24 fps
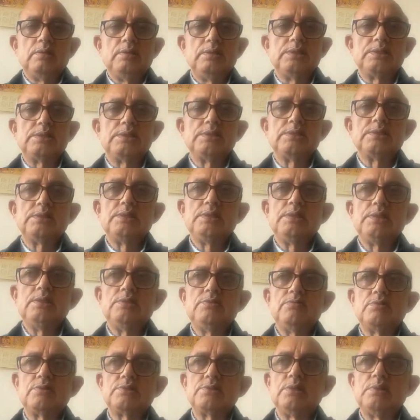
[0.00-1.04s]
This is the
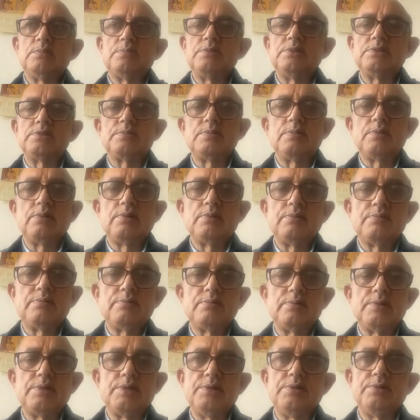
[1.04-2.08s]
universal principle of
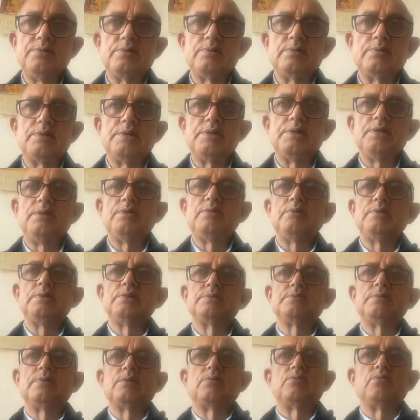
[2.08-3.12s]
radio. Radio
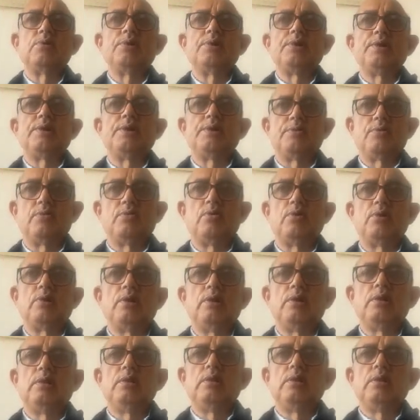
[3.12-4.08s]
is for one and all.